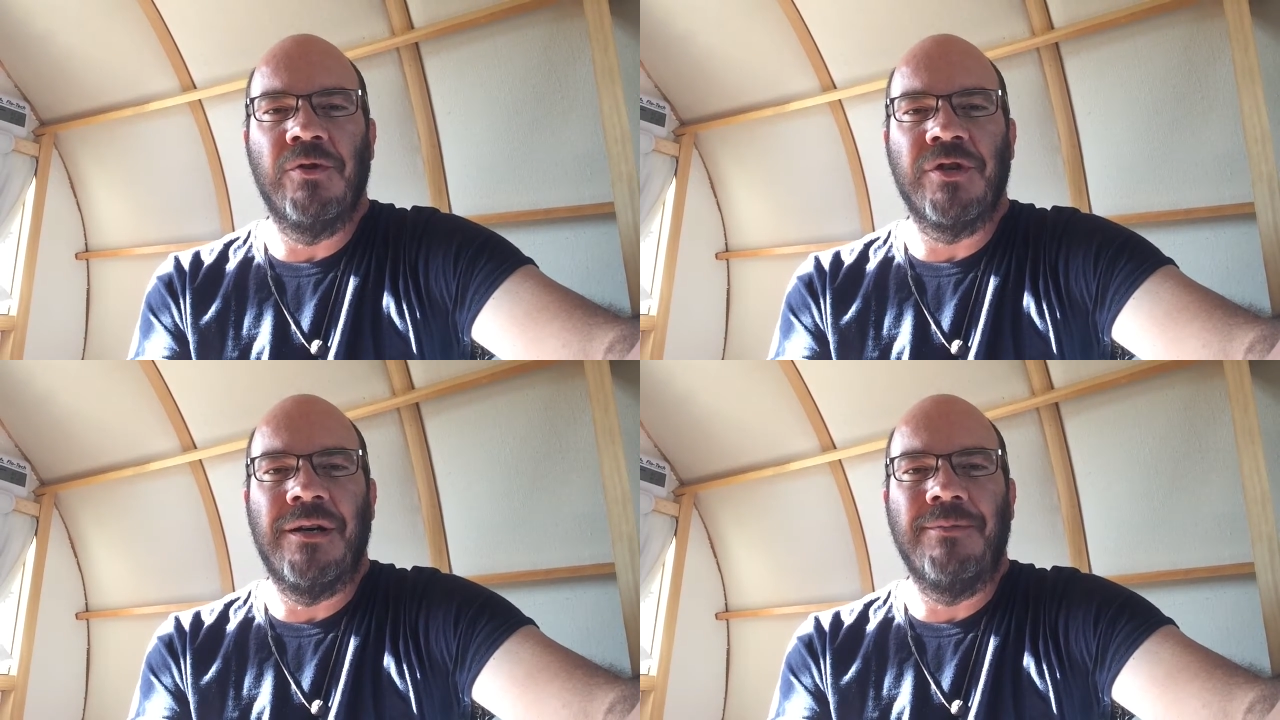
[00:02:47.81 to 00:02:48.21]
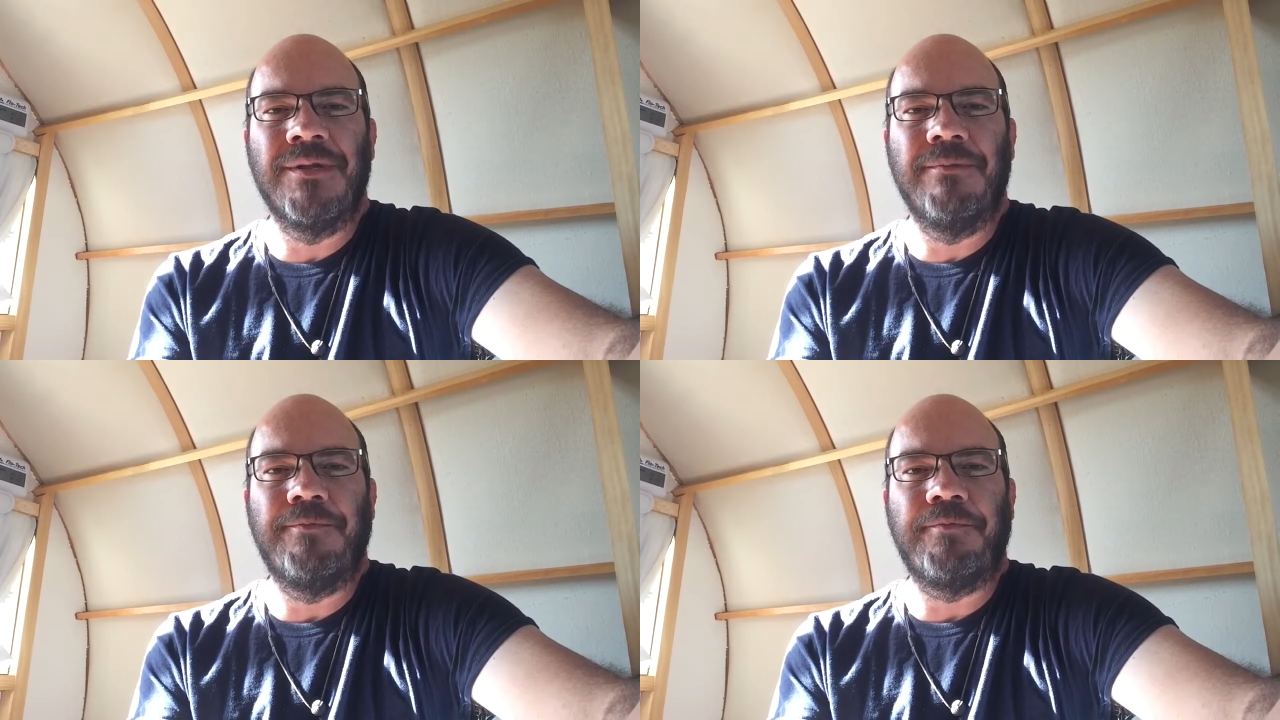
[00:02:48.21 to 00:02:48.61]

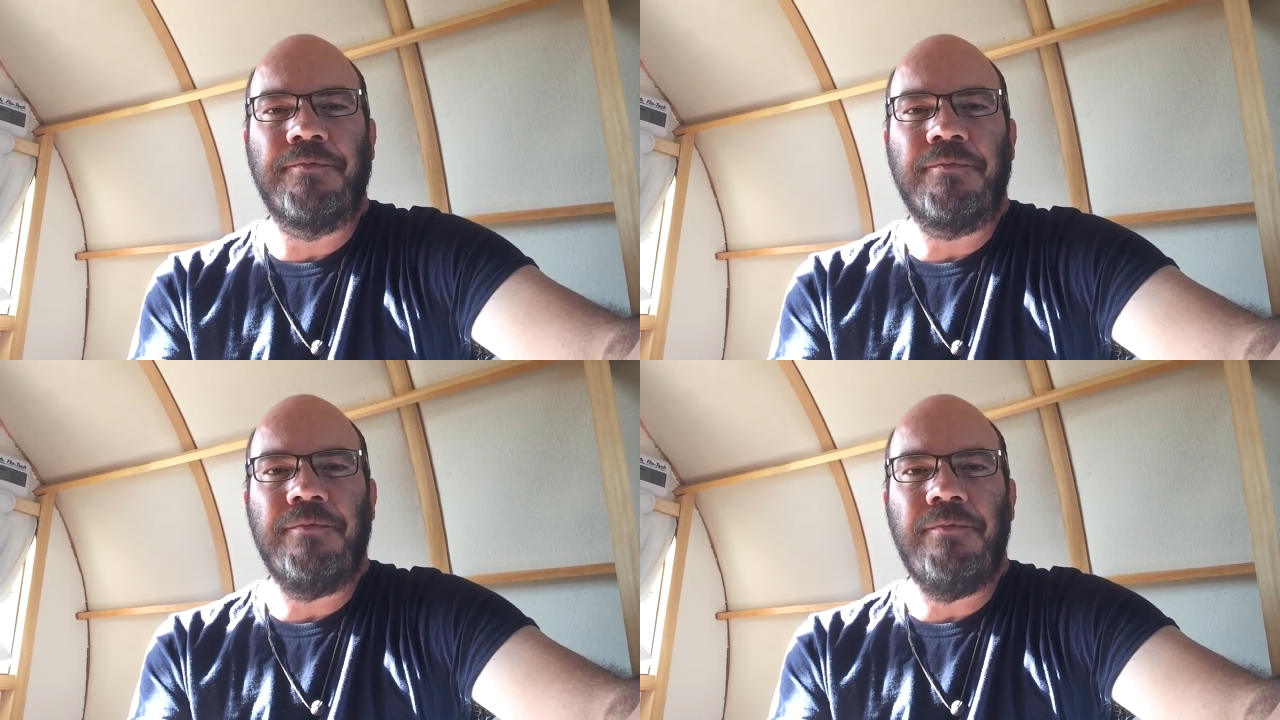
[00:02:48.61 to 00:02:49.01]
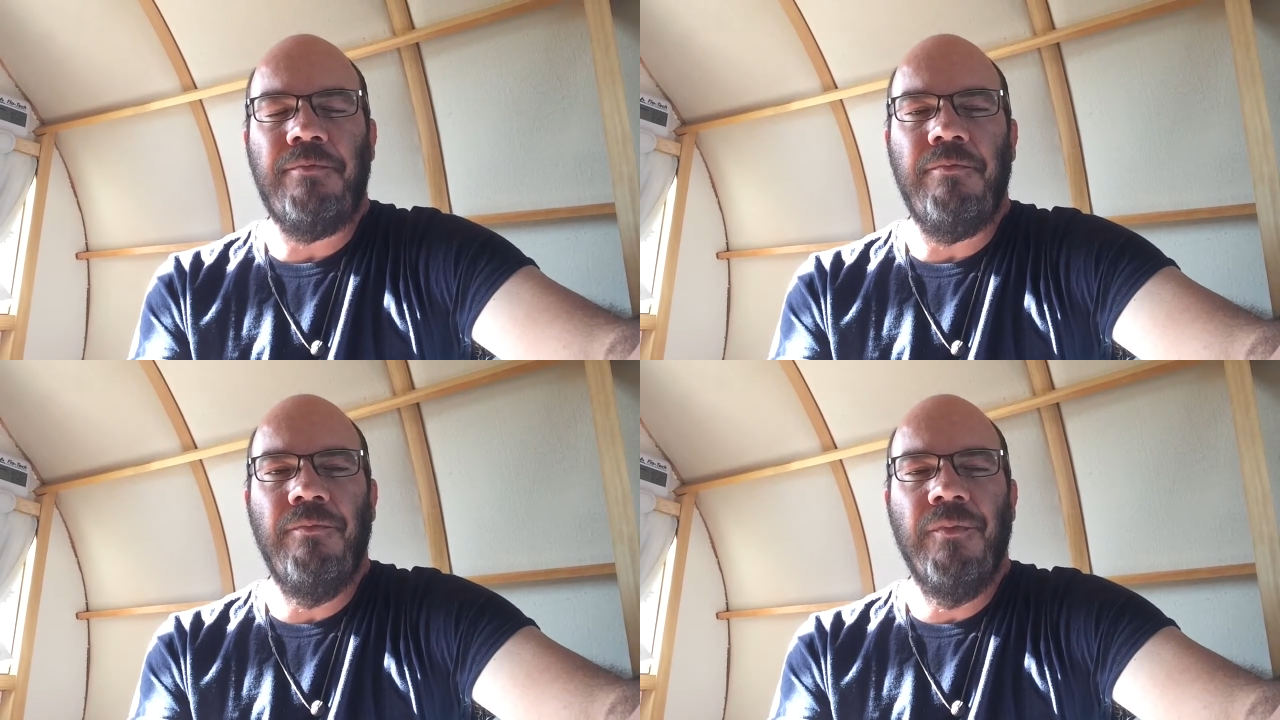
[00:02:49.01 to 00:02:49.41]
jobs.
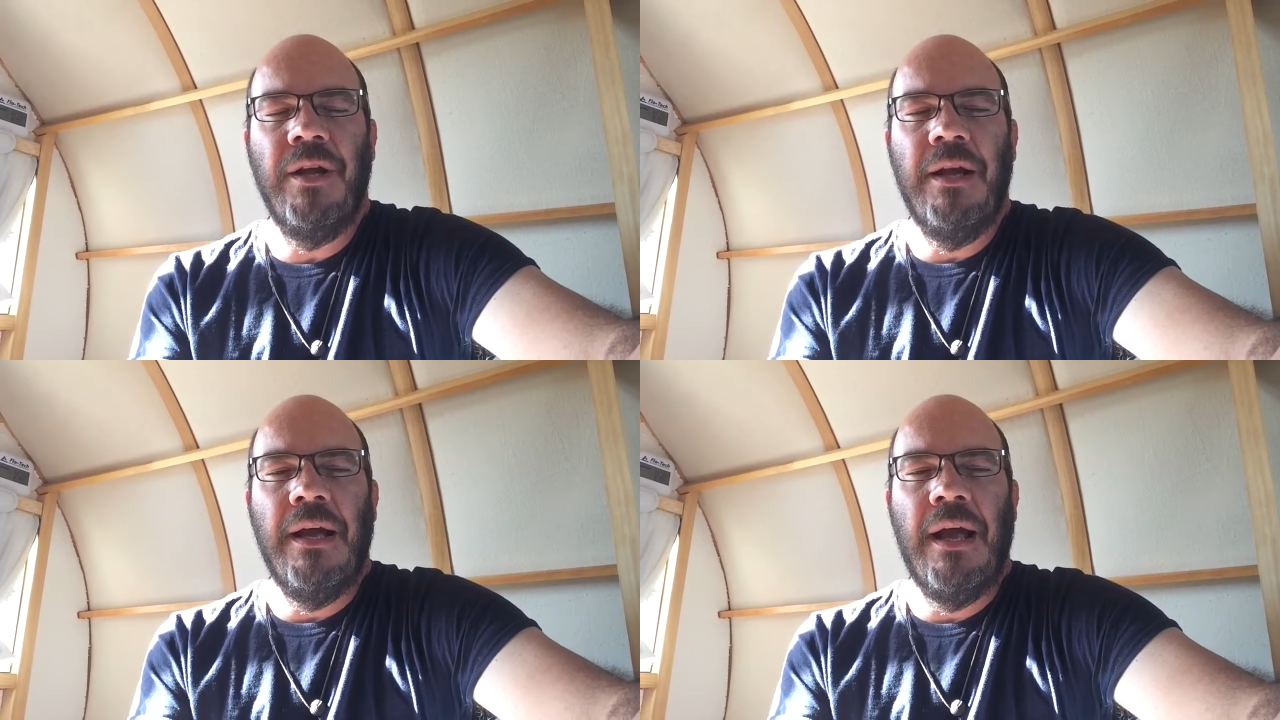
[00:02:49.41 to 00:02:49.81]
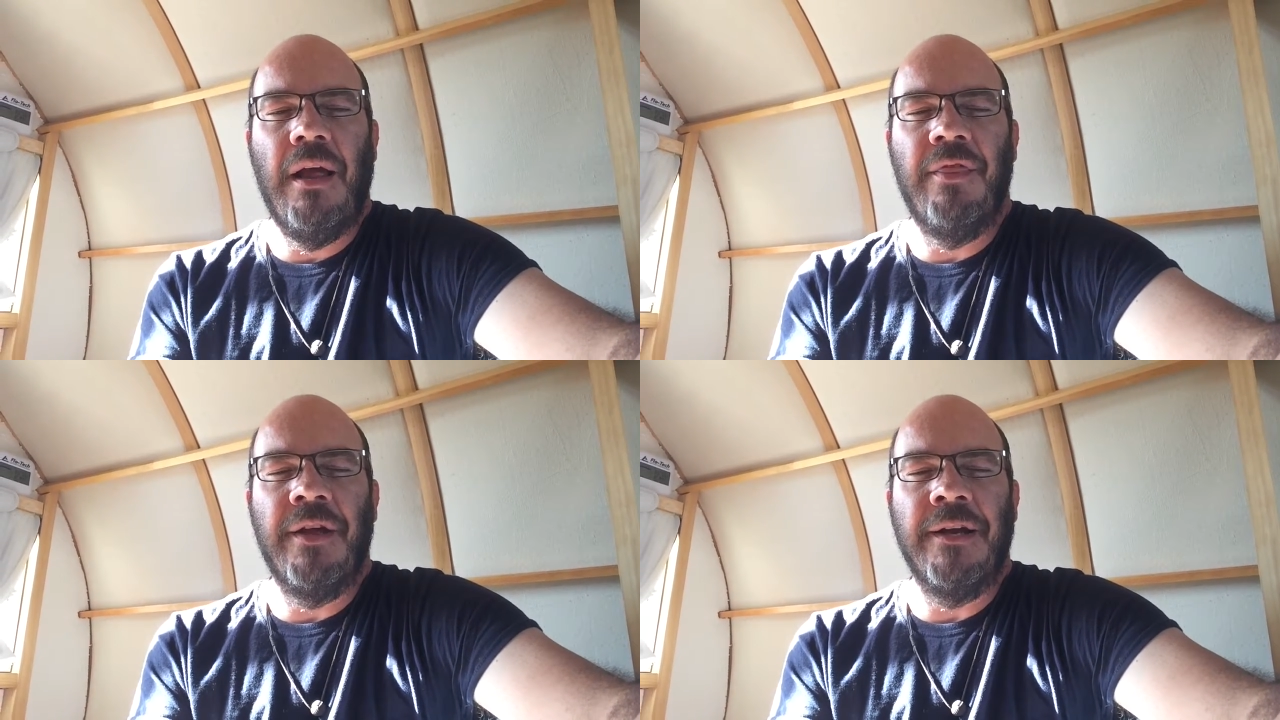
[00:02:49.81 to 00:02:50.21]

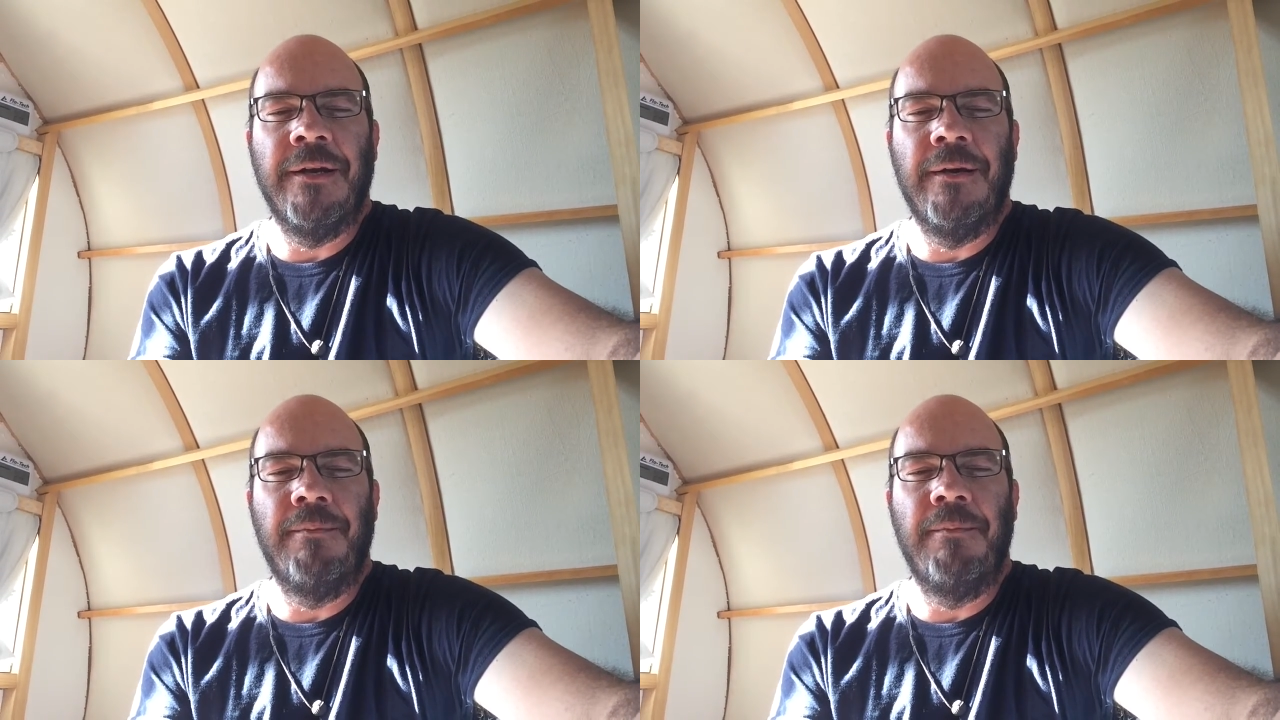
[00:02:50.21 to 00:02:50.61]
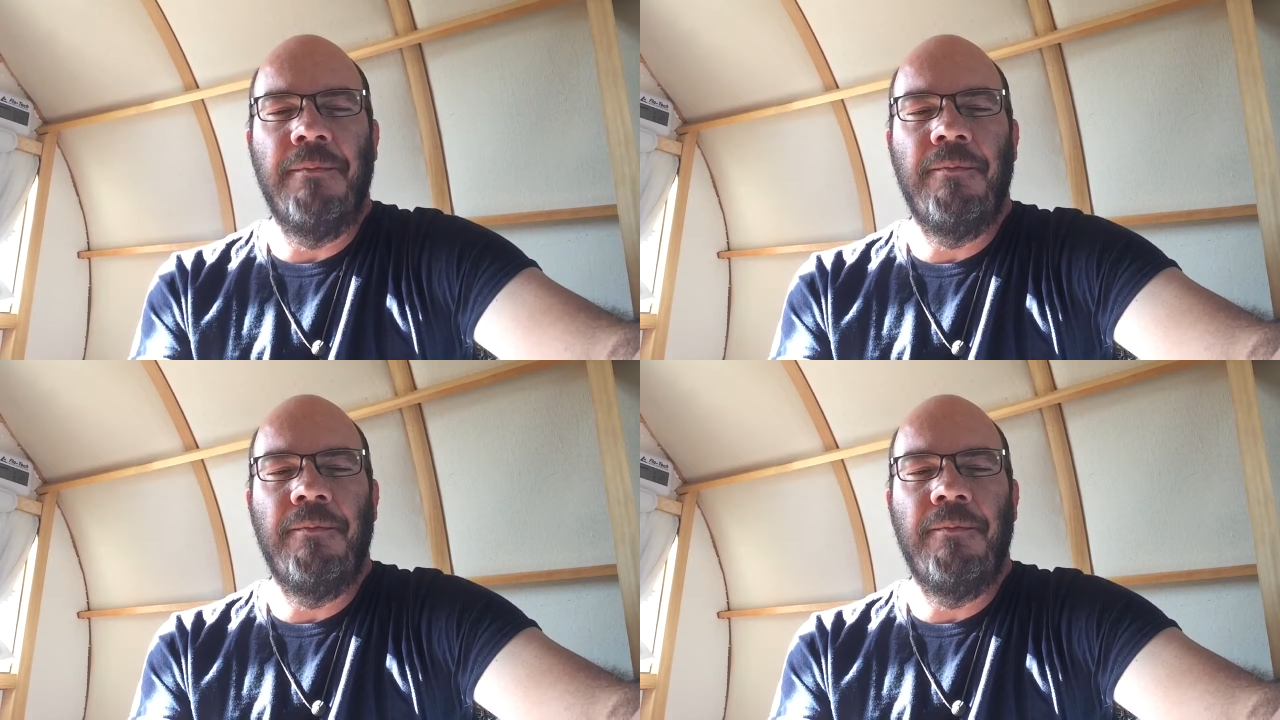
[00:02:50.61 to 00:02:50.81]
And then I'm